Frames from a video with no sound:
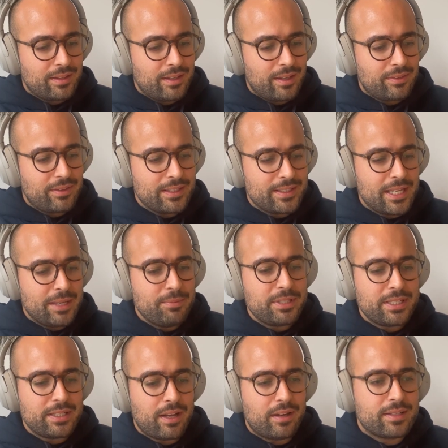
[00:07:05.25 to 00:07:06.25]
I think
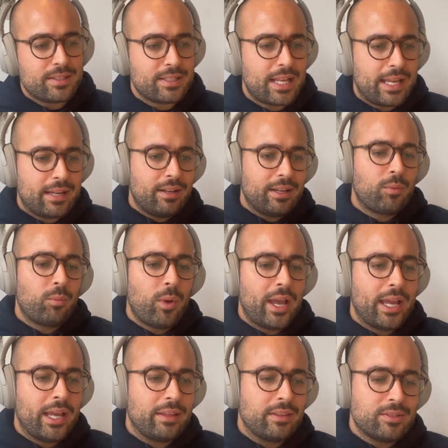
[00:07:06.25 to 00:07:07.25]
teams need to understand like
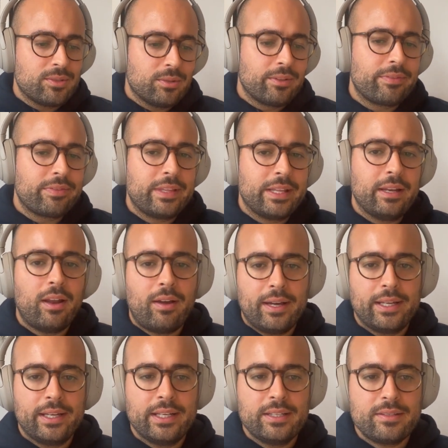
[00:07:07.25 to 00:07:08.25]
where the sort of the
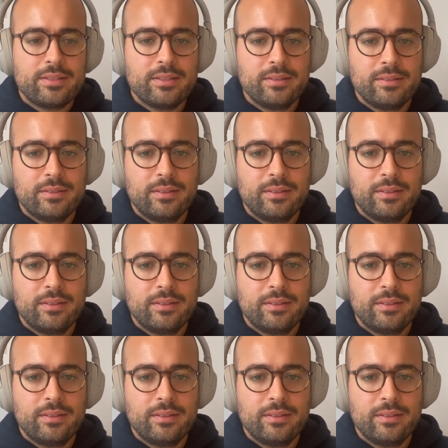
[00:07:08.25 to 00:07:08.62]
line is.